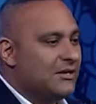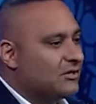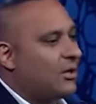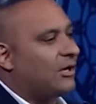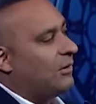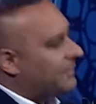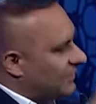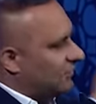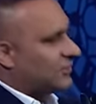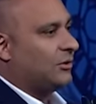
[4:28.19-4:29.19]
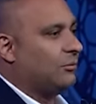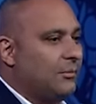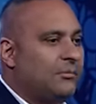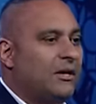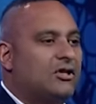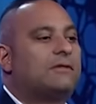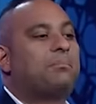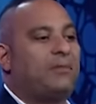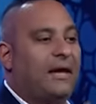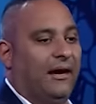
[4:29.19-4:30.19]
So I go upstairs to her room, and she's
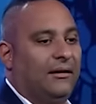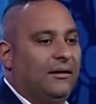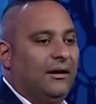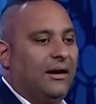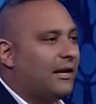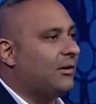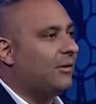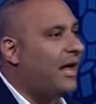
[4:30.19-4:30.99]
playing. And I go,